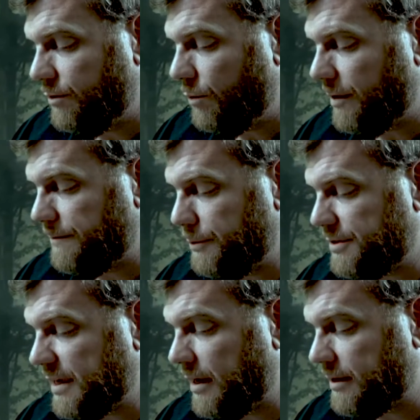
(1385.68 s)
"What have you
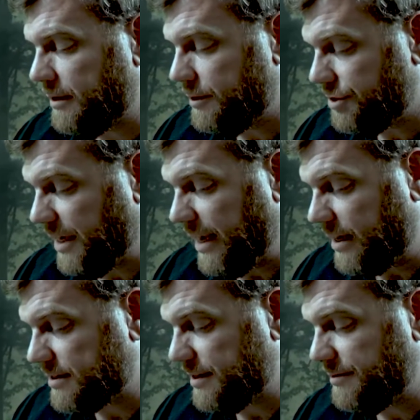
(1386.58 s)
done?" she
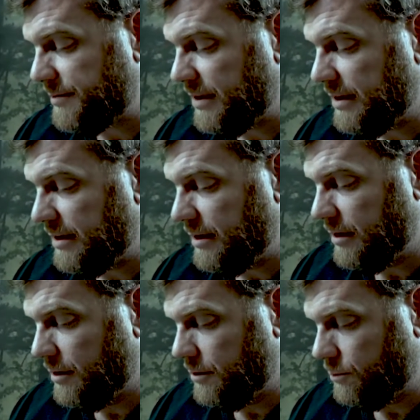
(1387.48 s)
asked him.
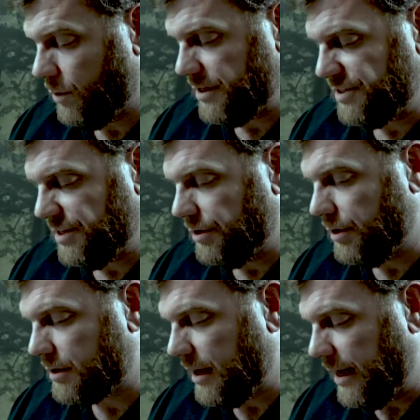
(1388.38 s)
"What does it
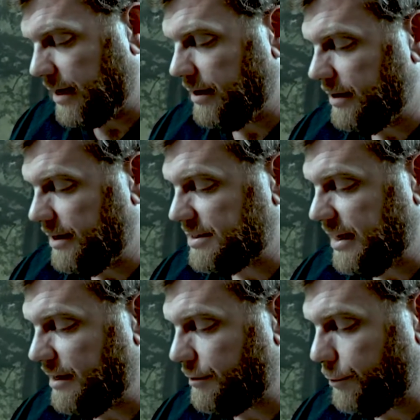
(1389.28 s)
look like?" he
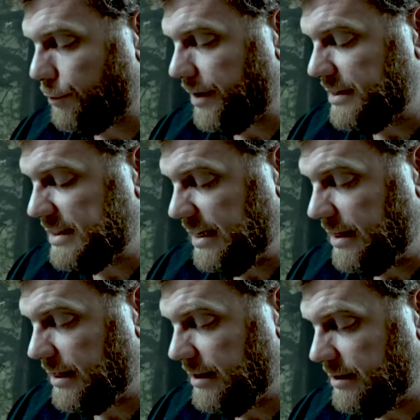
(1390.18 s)
said through gritted
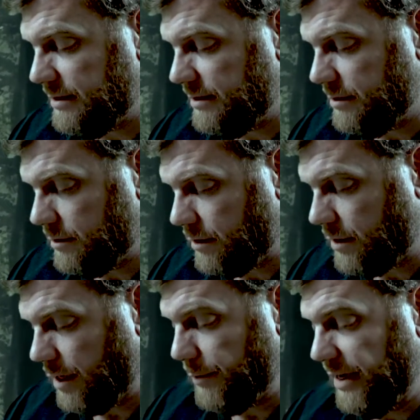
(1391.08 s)
teeth.
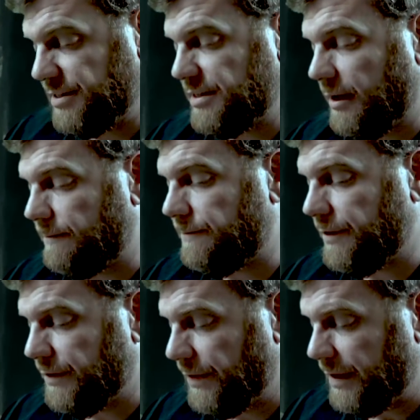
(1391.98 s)
"Cut myself."
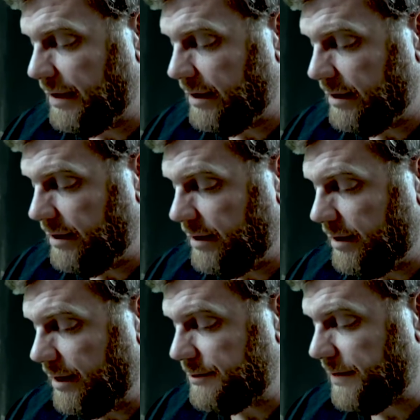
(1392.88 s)

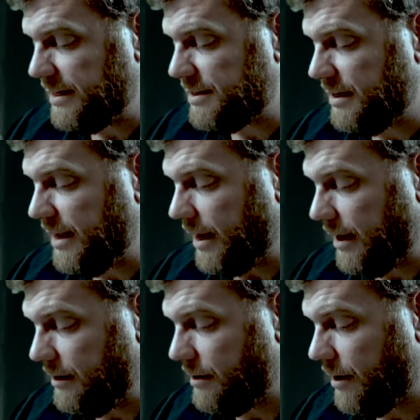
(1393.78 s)
His face and neck
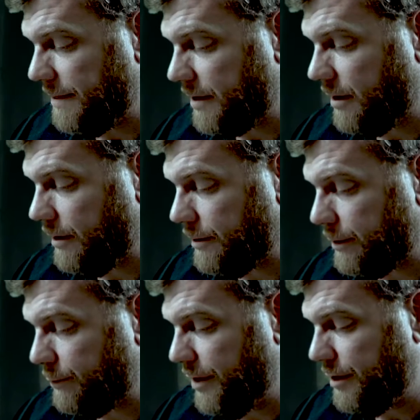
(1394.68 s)
had gone the color
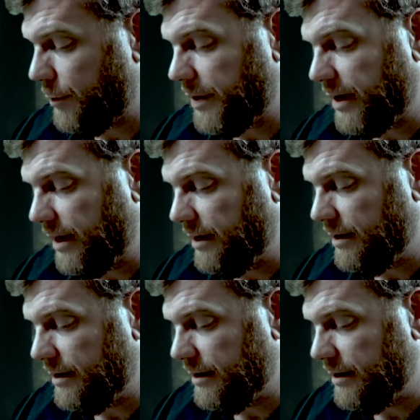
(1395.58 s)
of window putty.